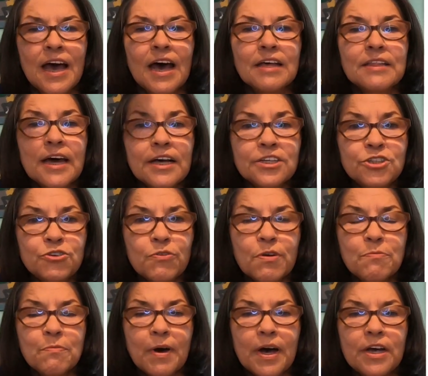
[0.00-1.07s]
and that's to
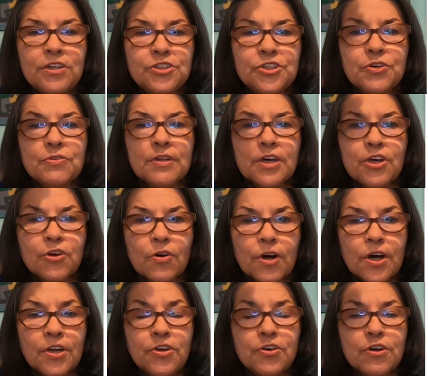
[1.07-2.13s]
remind you that you're
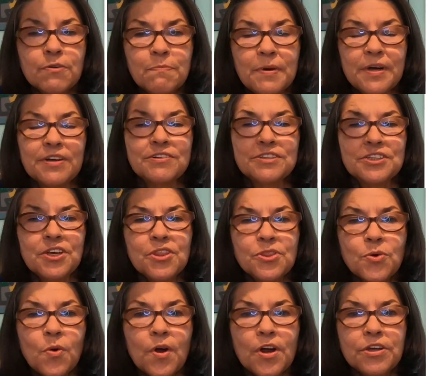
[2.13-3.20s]
under your parents'
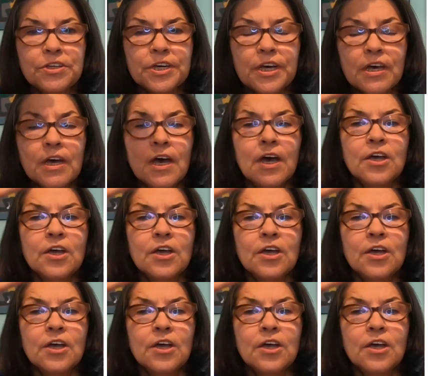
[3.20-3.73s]
authority.